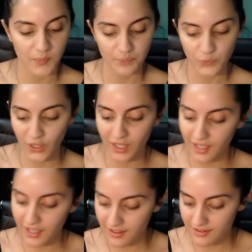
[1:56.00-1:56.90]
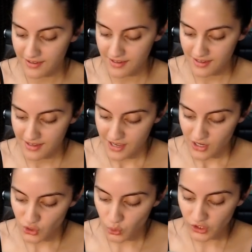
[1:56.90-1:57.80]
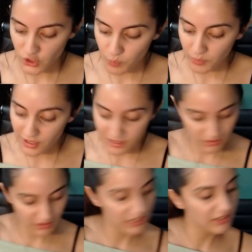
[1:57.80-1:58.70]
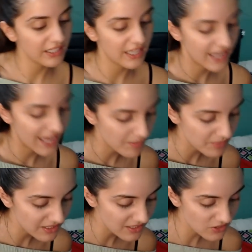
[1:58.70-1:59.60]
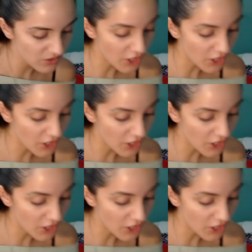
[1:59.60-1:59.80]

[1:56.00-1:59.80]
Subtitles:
Okay. Door to personal healing and happiness.